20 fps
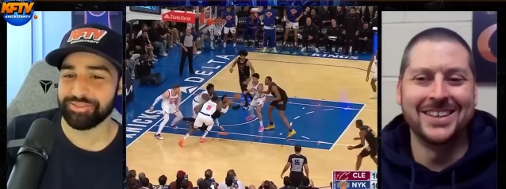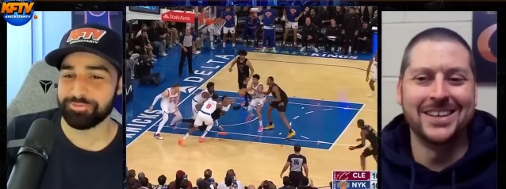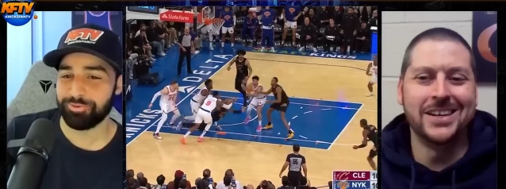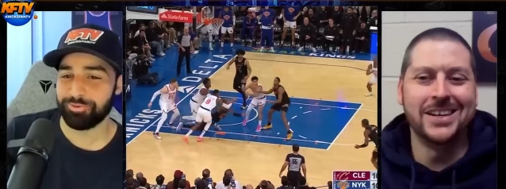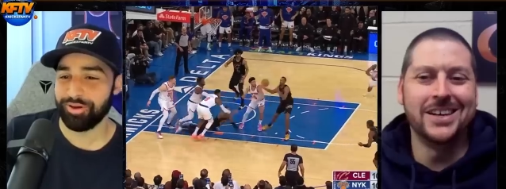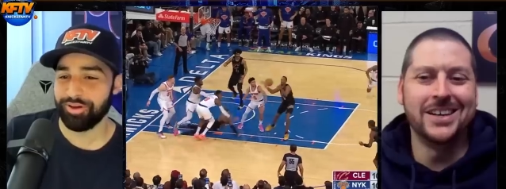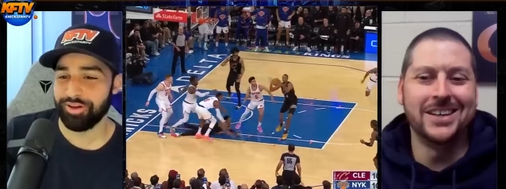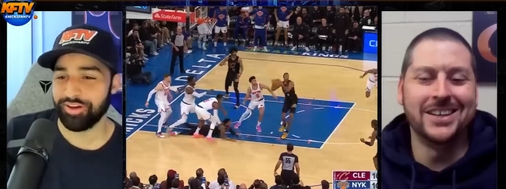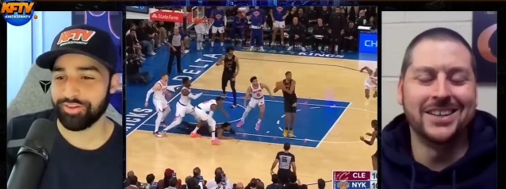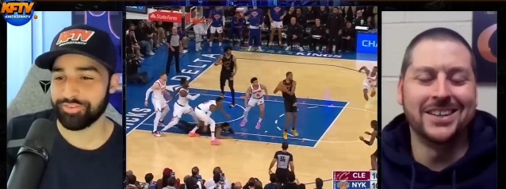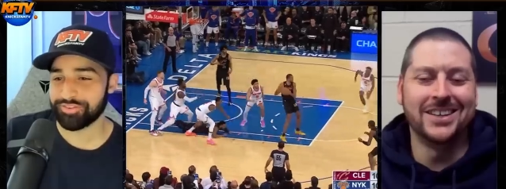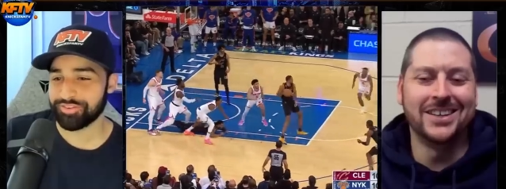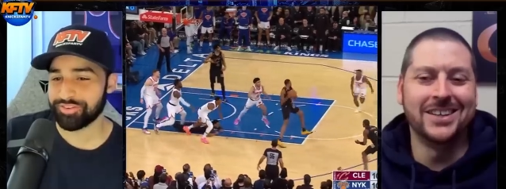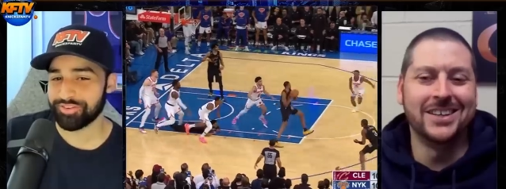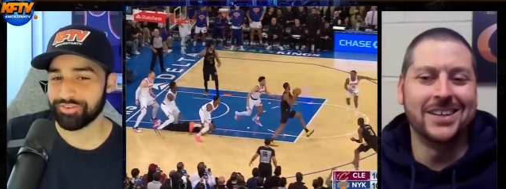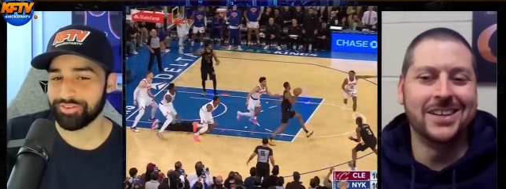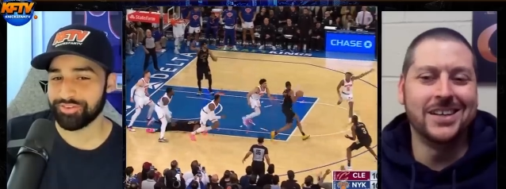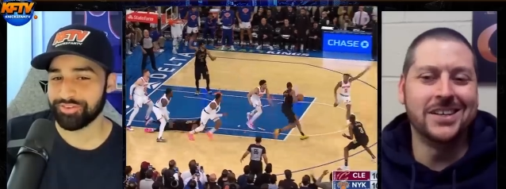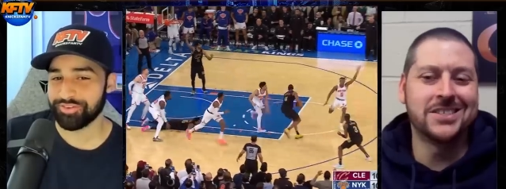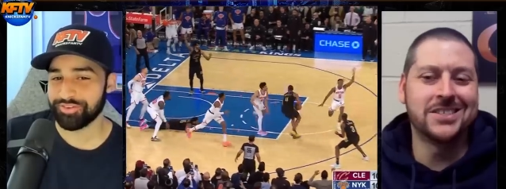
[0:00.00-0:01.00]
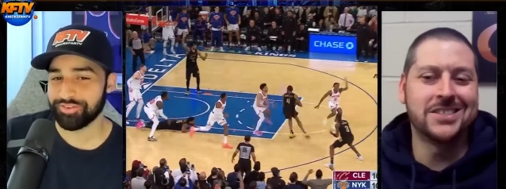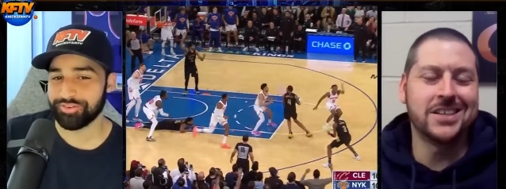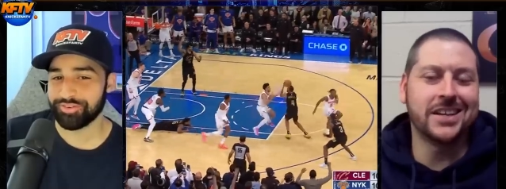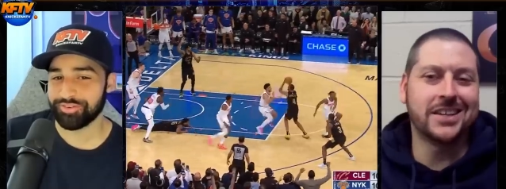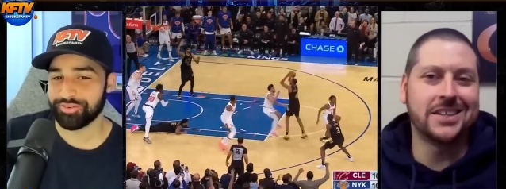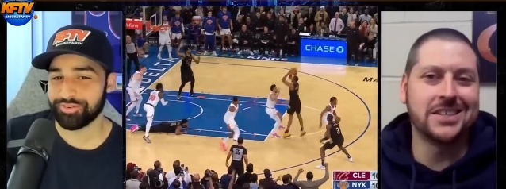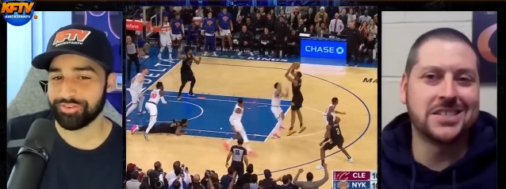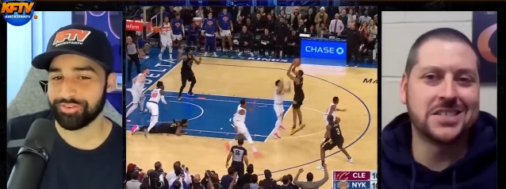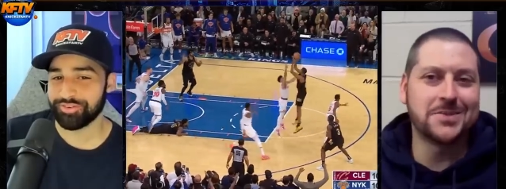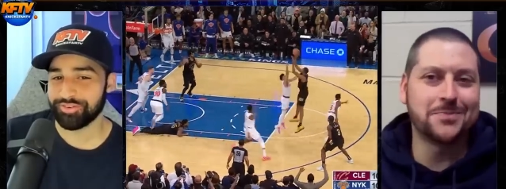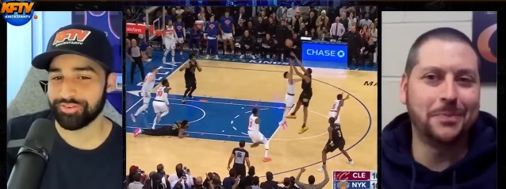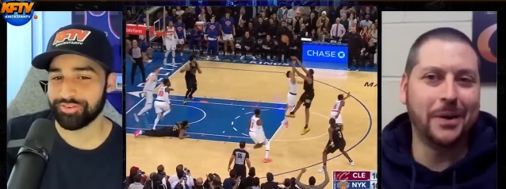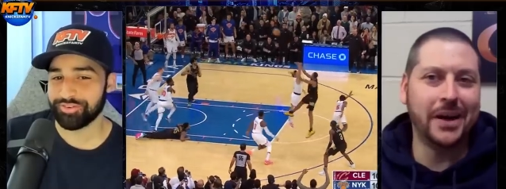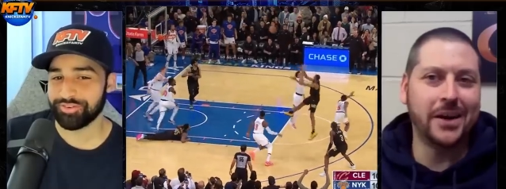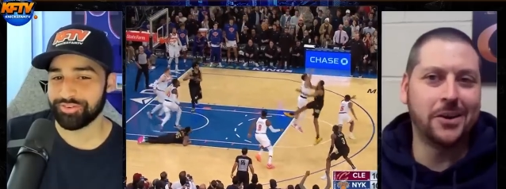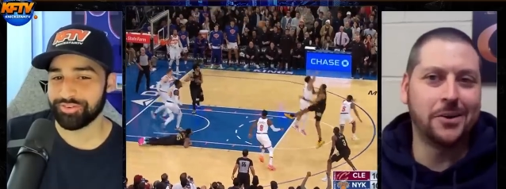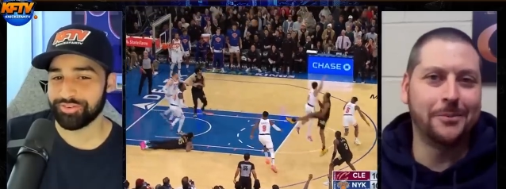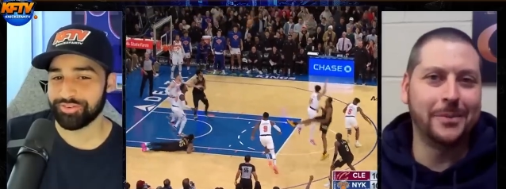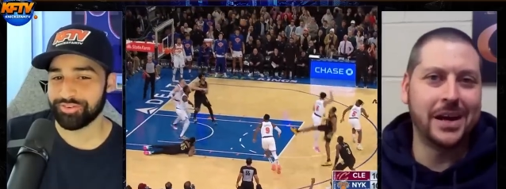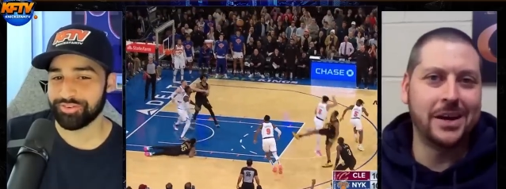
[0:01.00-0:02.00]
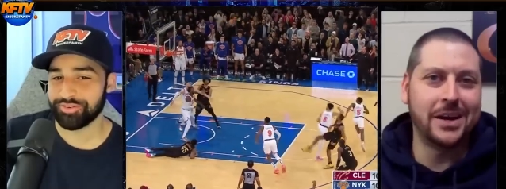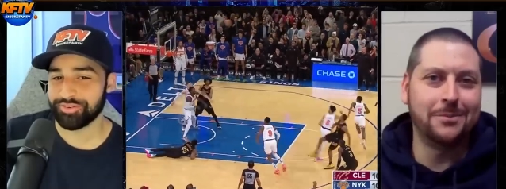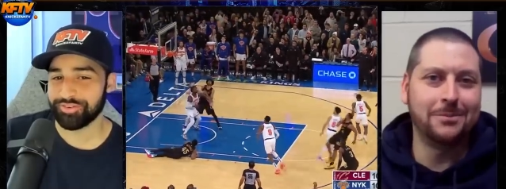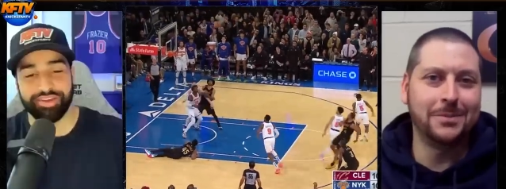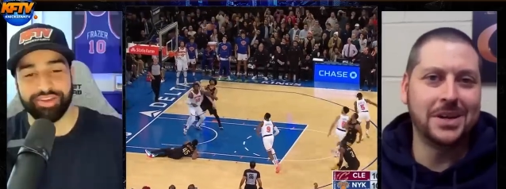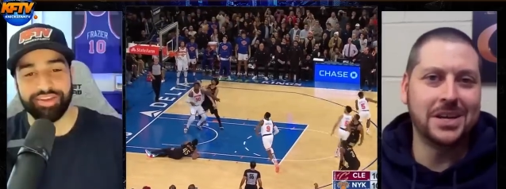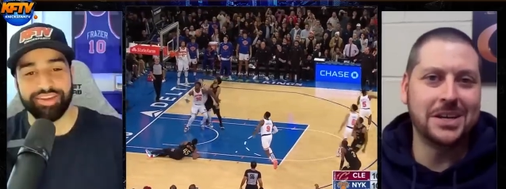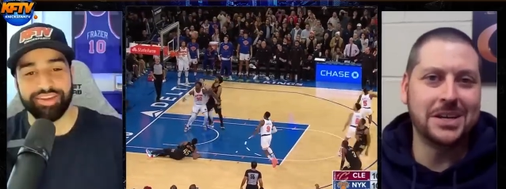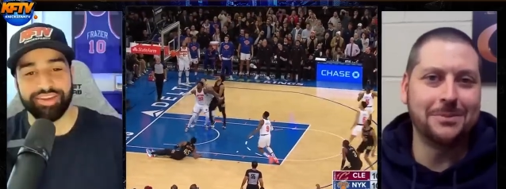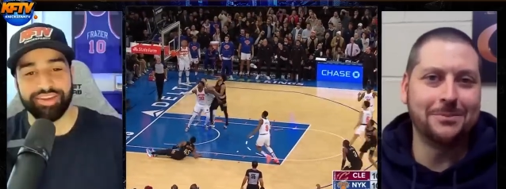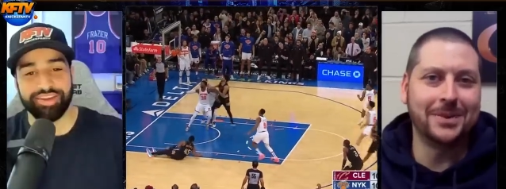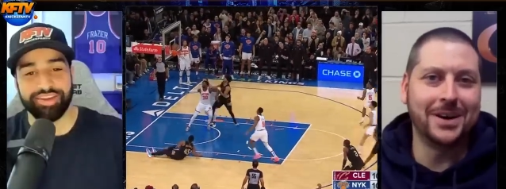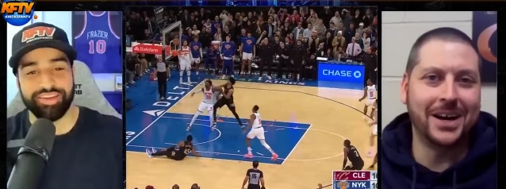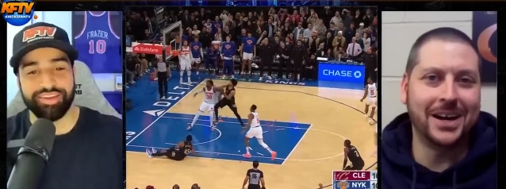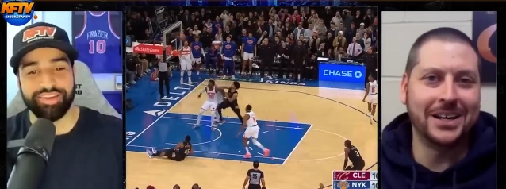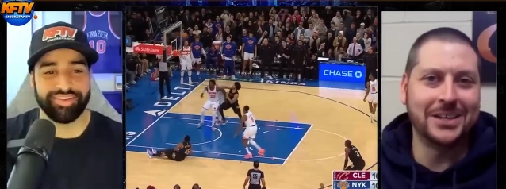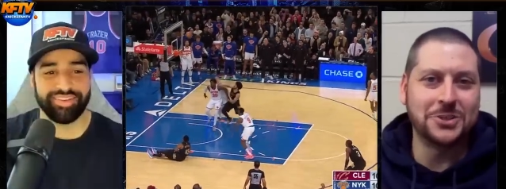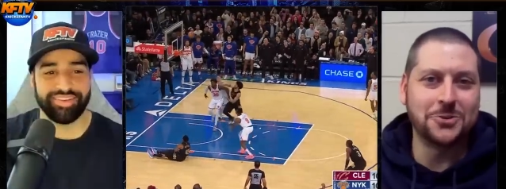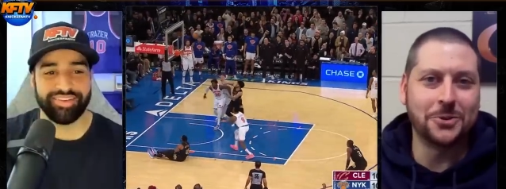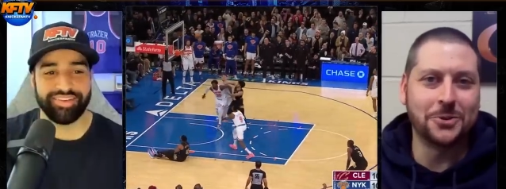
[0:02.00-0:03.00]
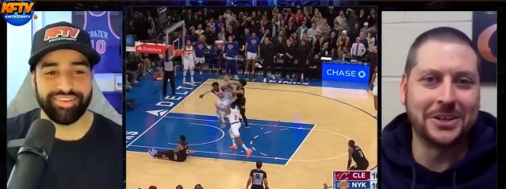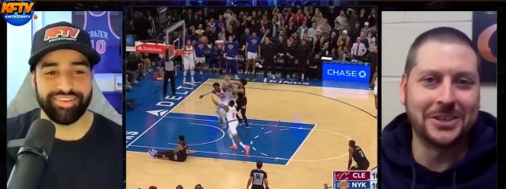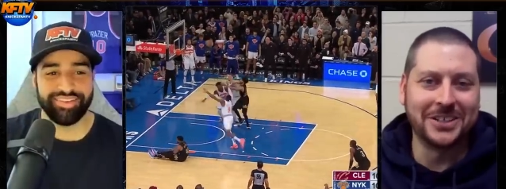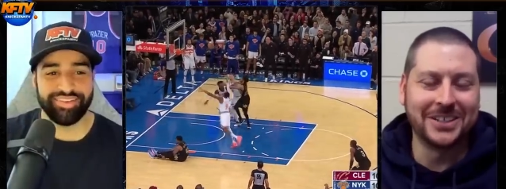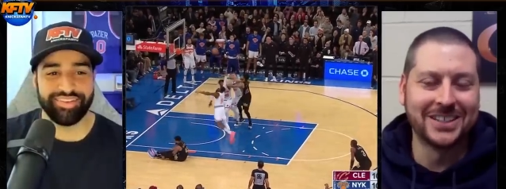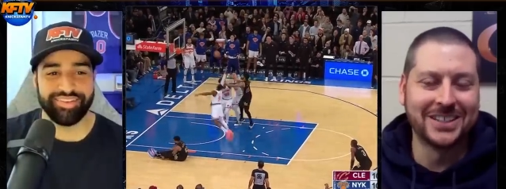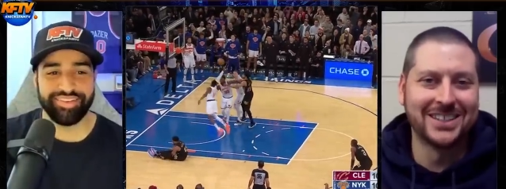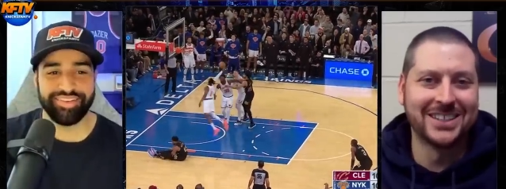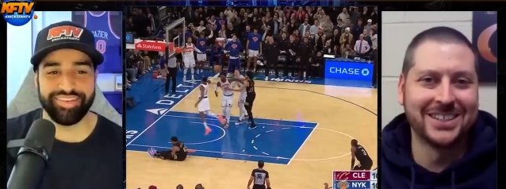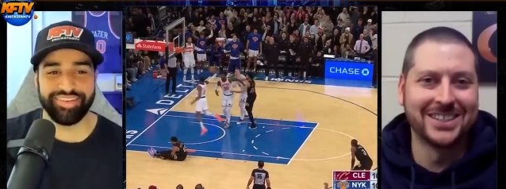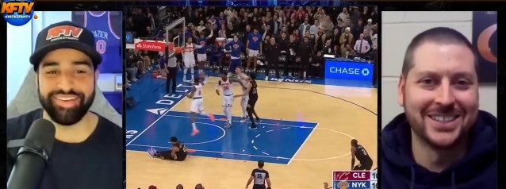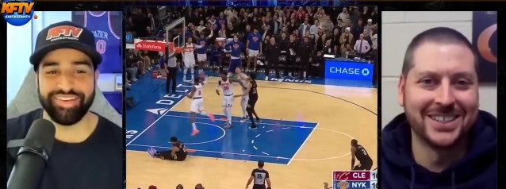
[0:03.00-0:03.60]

Speaker 1: the playoffs. It's like the Spider-Man meme on Twitter.